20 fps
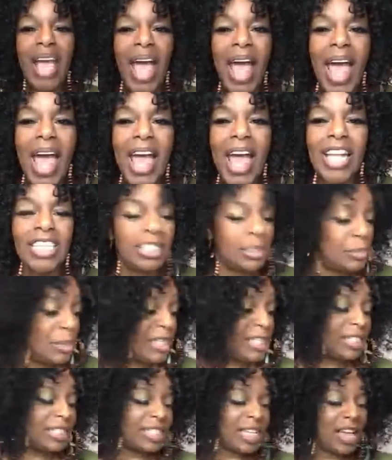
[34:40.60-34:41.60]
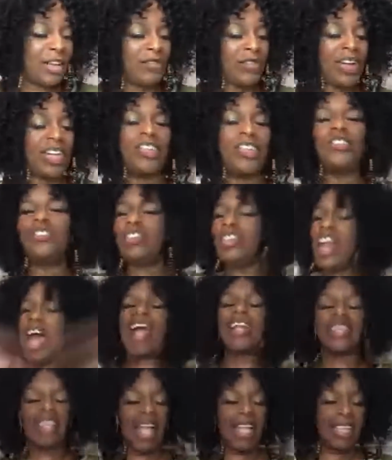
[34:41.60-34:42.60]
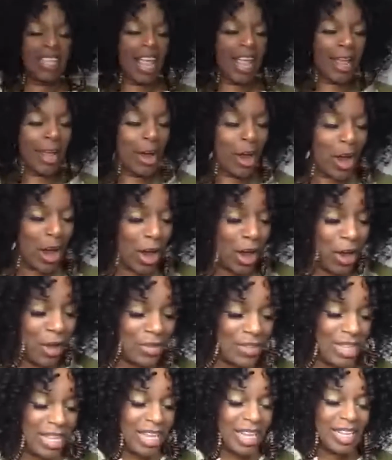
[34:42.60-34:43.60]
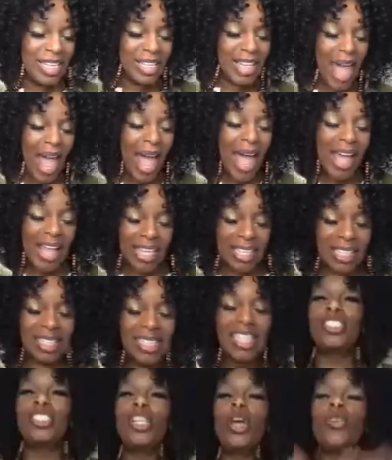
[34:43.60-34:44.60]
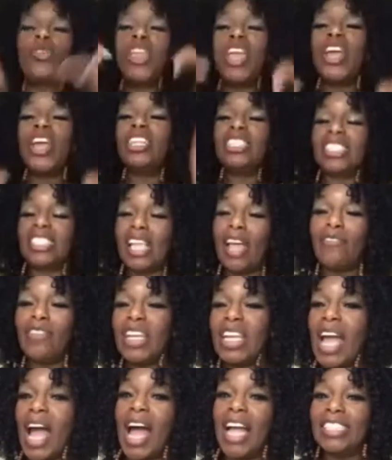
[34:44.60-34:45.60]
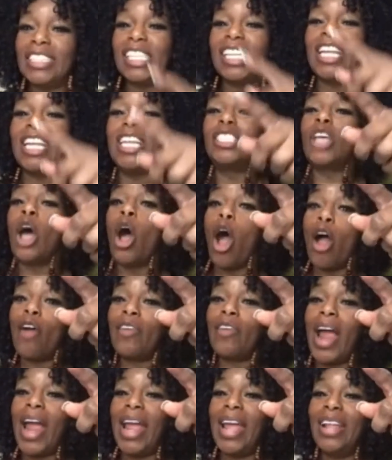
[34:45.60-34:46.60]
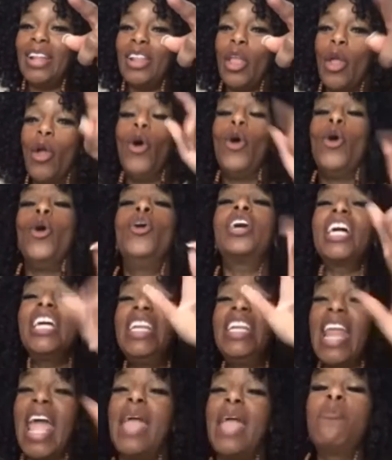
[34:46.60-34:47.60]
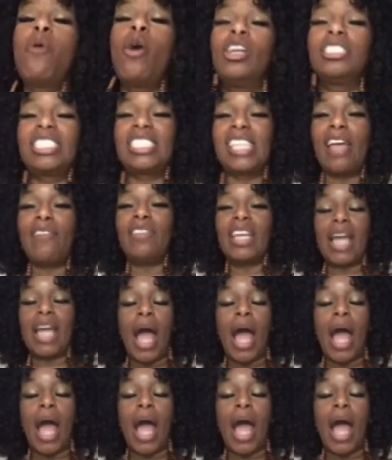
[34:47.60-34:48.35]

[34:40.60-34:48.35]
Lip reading: Yes, Miss Diva, you got that thing, girl. Yes, so there are seven continents. All right, who can name all seven